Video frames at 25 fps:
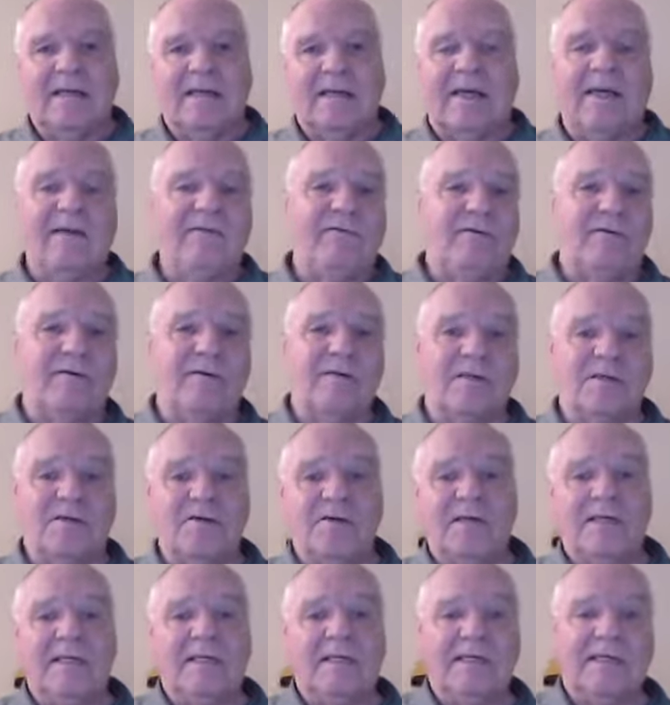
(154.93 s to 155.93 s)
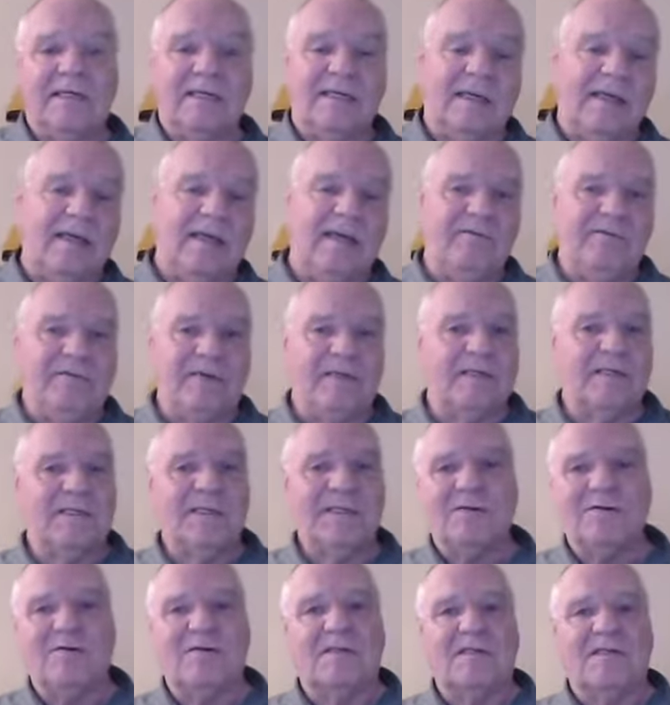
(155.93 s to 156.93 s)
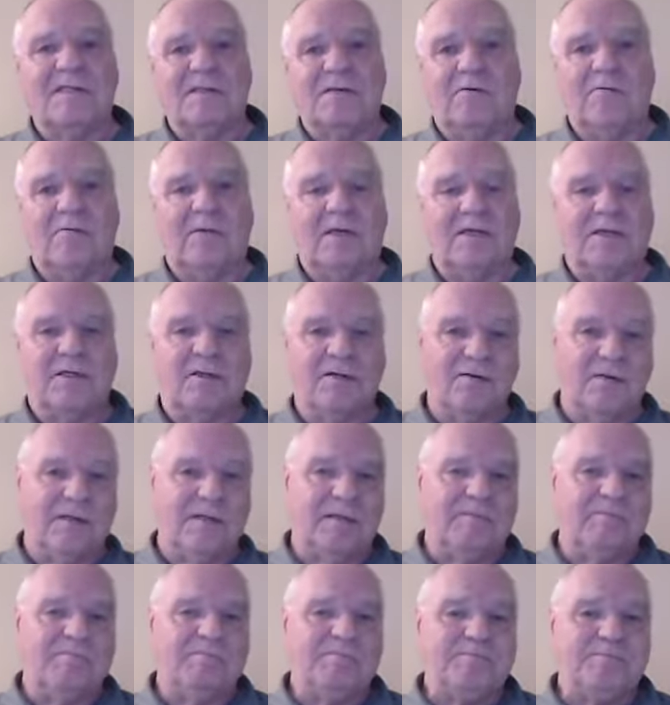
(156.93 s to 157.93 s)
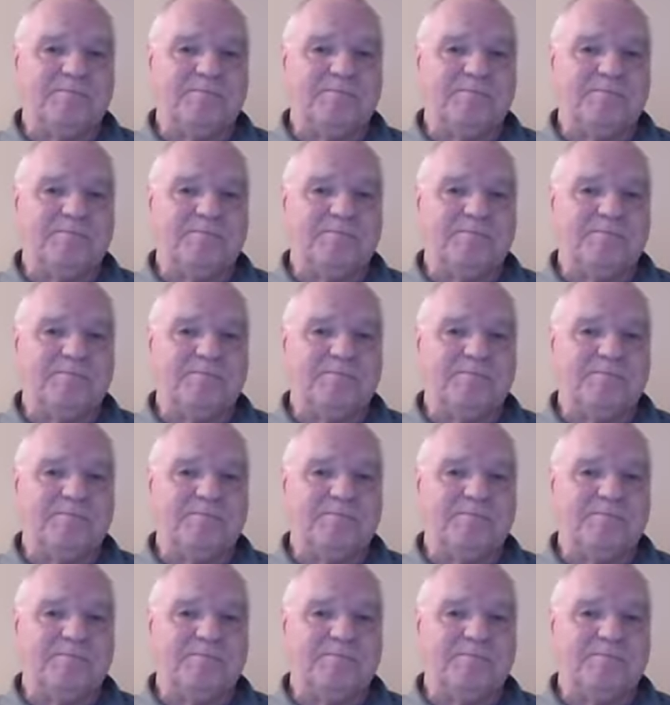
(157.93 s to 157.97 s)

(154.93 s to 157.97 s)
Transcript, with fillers: life looks good, and then life doesn't look so much good.